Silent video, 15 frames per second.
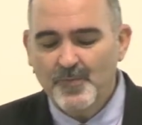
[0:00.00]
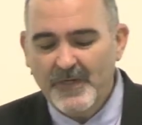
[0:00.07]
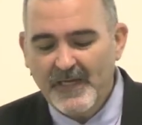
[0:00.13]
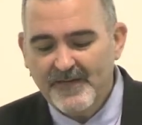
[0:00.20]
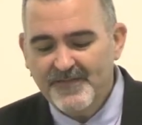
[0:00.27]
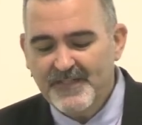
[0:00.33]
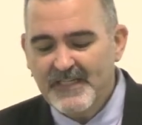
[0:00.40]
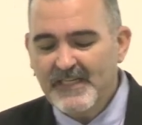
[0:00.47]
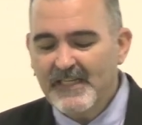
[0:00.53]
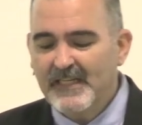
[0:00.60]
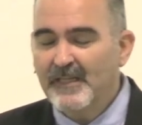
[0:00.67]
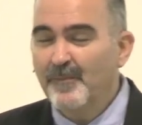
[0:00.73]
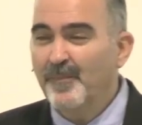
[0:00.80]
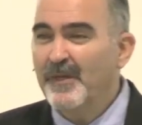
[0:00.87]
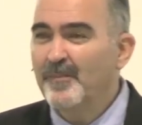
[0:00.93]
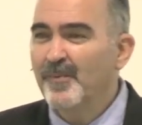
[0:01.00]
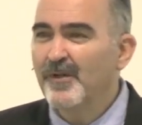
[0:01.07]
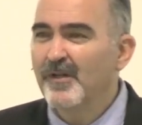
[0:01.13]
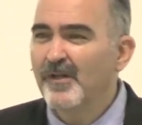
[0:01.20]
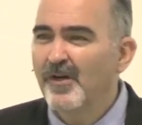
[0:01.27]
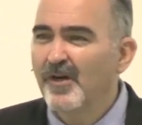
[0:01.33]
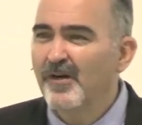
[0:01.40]
we have seen that the
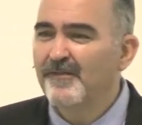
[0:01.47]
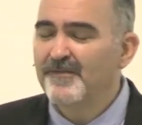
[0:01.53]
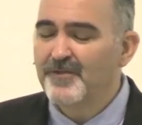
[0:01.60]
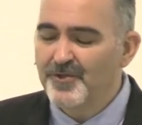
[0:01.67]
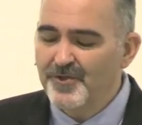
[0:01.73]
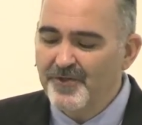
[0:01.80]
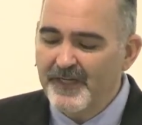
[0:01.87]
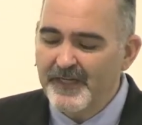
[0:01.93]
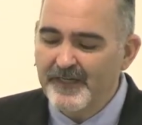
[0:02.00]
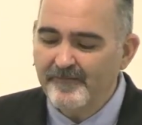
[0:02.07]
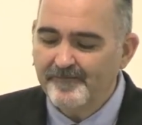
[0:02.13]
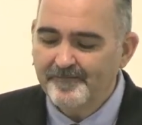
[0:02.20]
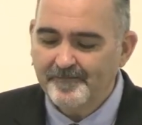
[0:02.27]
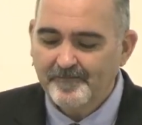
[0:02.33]
people of Judah